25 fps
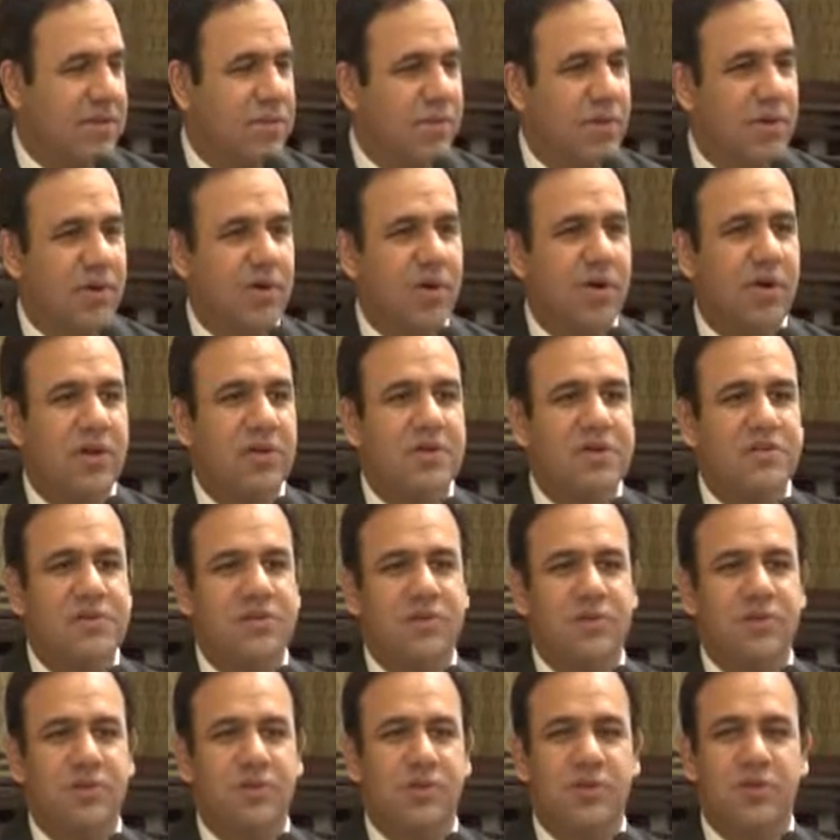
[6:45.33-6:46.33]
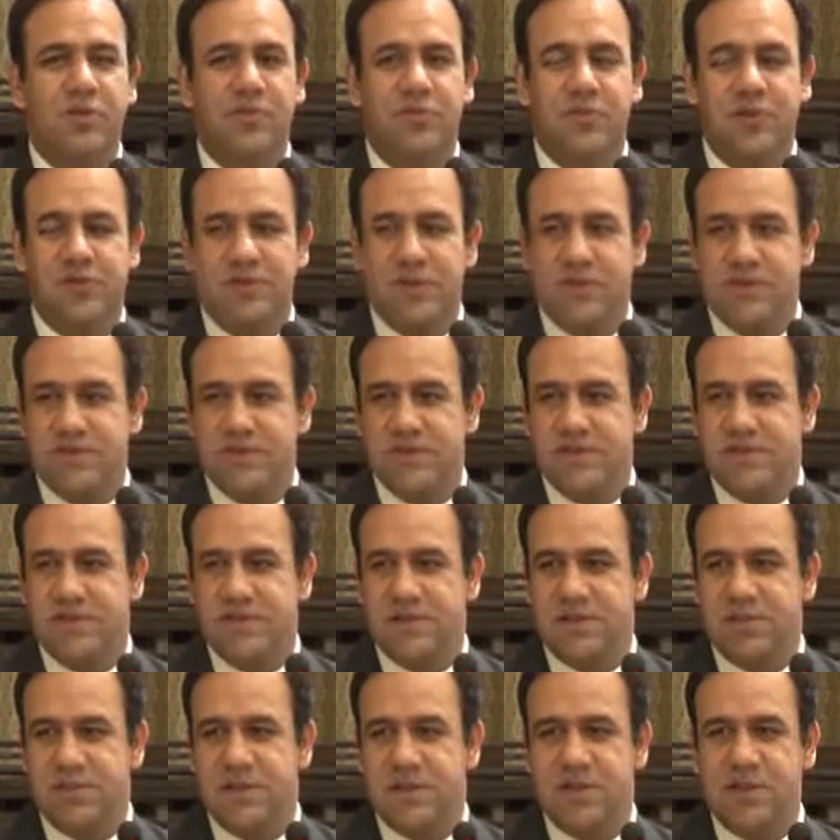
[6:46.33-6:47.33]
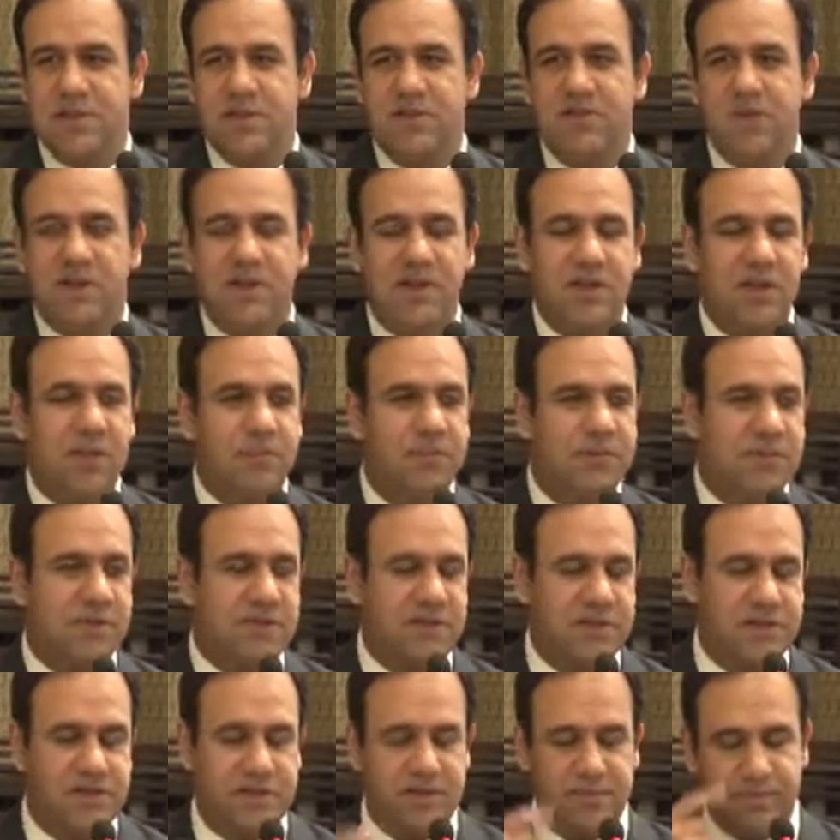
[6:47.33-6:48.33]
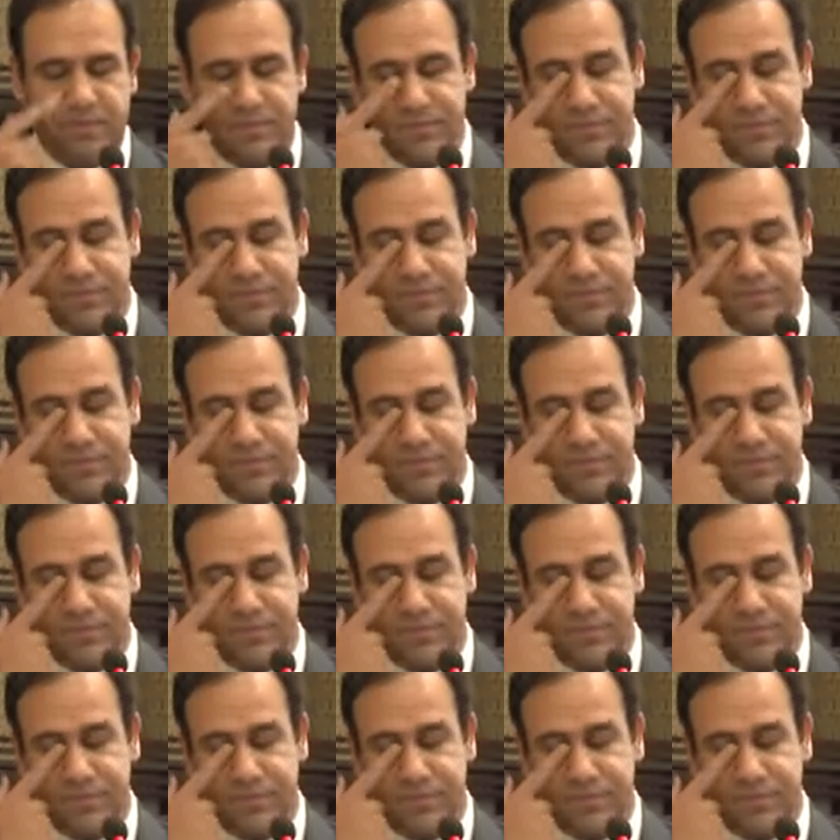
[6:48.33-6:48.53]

but also for the system that they find themselves in.